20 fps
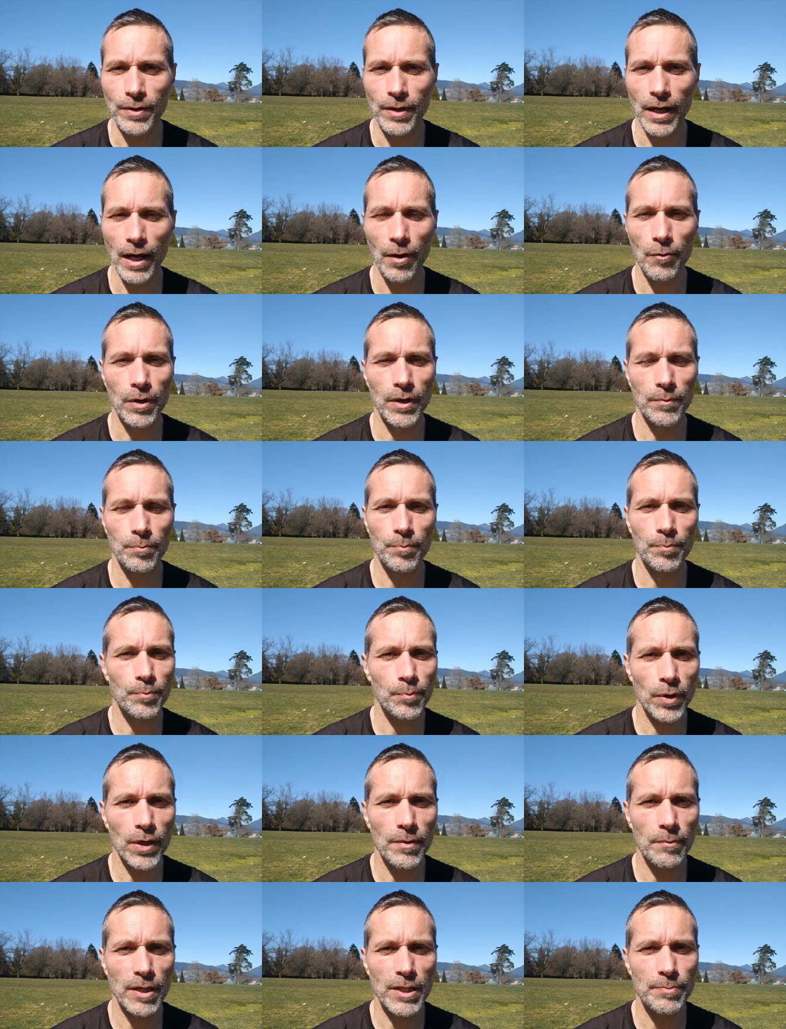I would
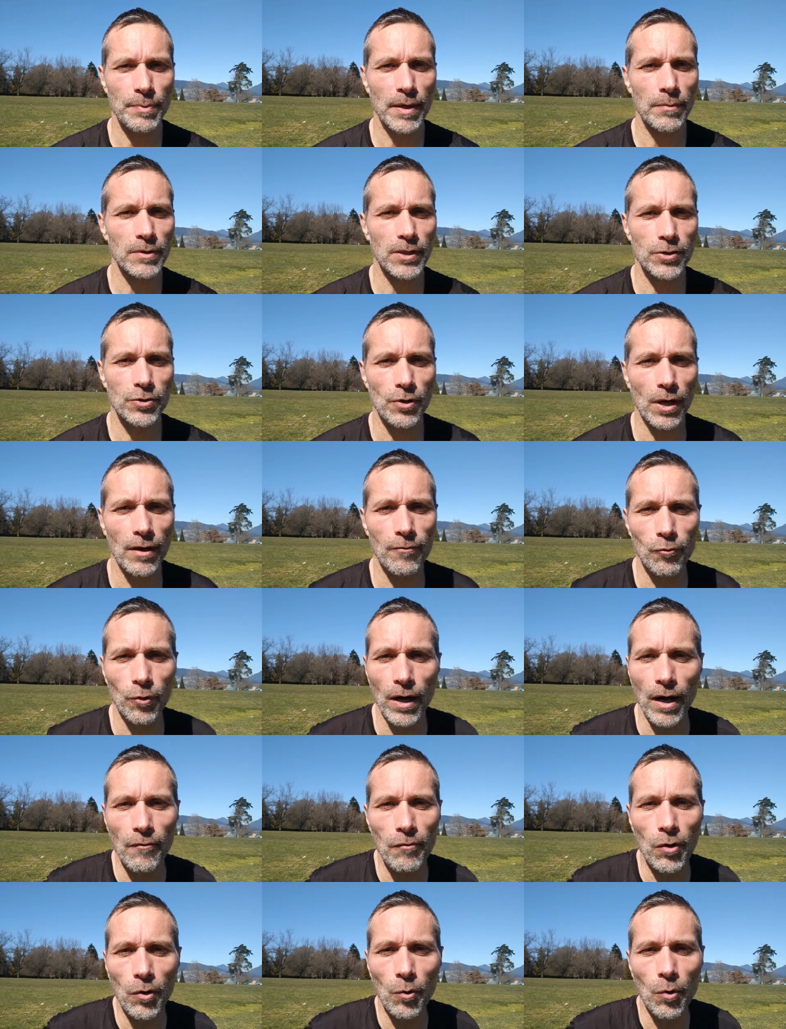pretty much be able to drive
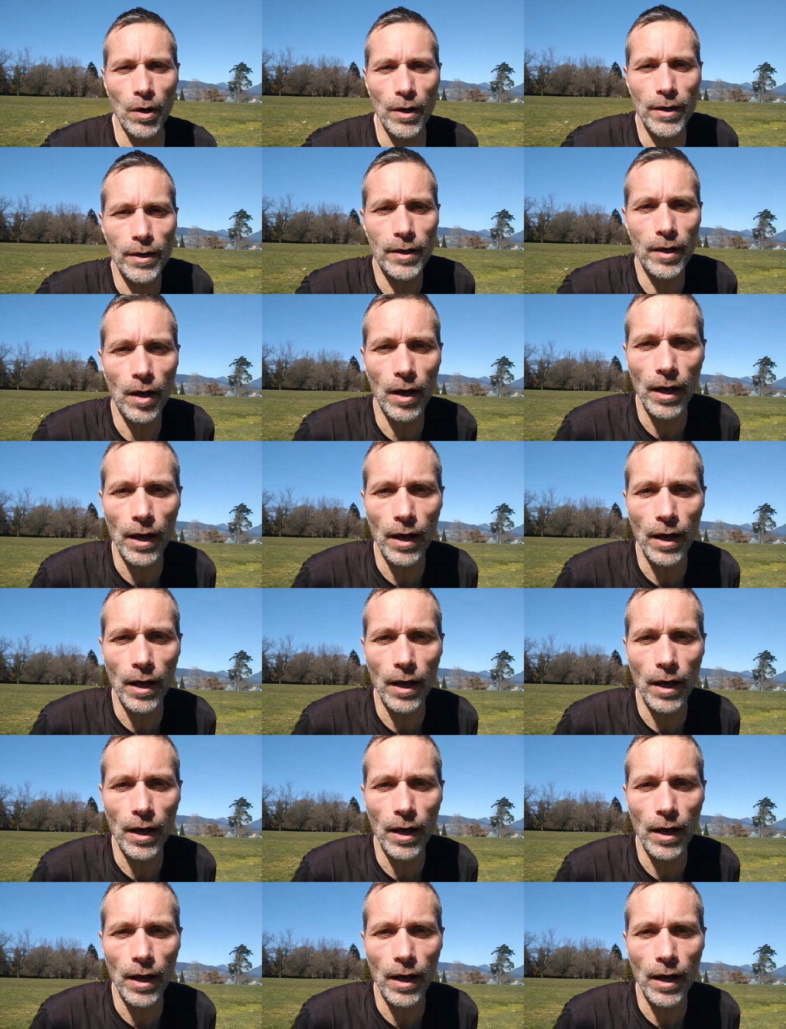wherever I wanted